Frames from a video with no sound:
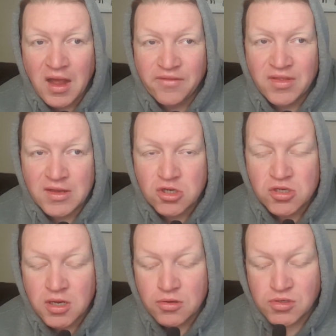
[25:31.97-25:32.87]
I think that
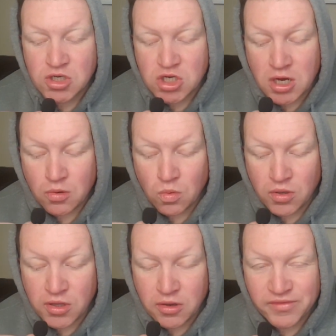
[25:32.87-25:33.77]
just goes to show
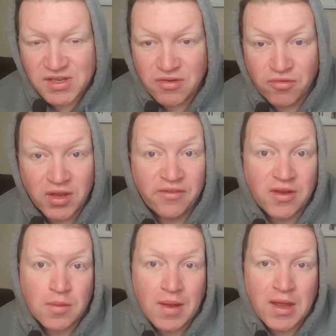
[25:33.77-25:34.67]
what the UFC really
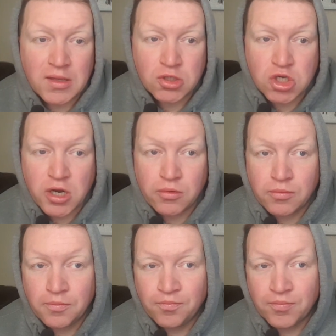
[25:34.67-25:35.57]
think about Aljo
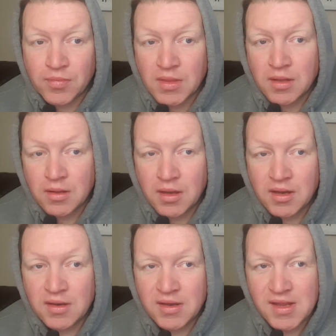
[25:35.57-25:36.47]

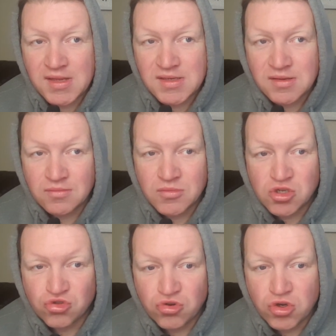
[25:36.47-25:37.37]
and his
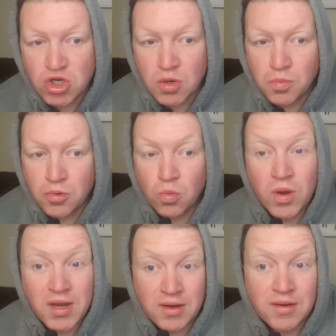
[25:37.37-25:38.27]
screwjob
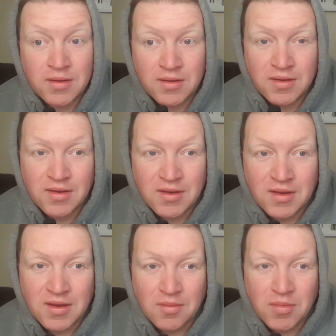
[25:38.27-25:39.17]
win,
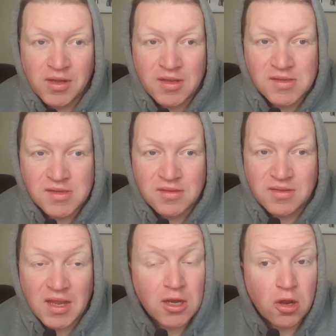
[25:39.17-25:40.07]
because
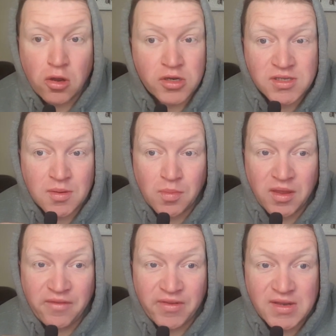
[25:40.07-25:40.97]
they don't honestly
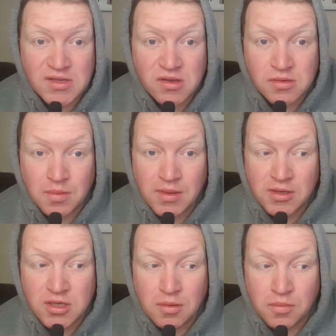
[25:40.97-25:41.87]
believe he deserves to be in
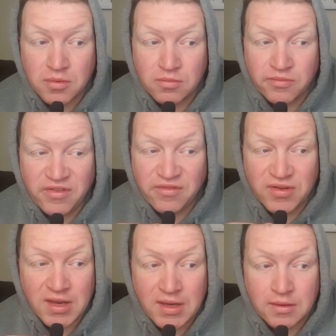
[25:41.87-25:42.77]
the top
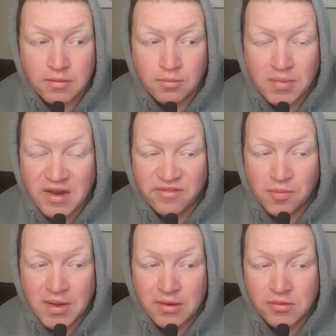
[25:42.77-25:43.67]
15 pound
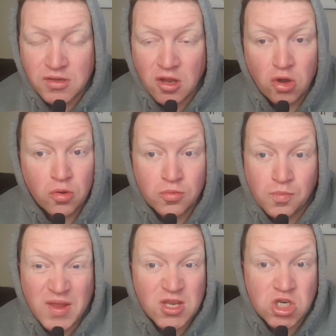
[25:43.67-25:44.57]
for pound, or
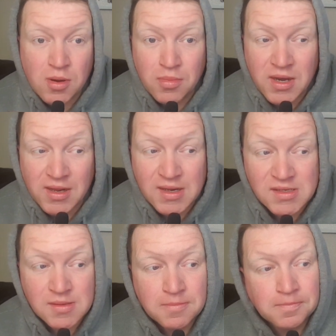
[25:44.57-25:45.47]
be the champion, I
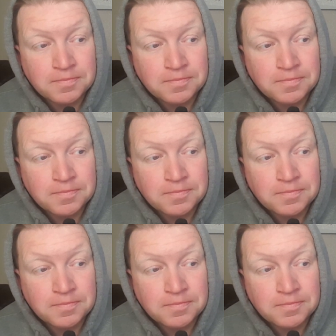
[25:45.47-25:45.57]
guess.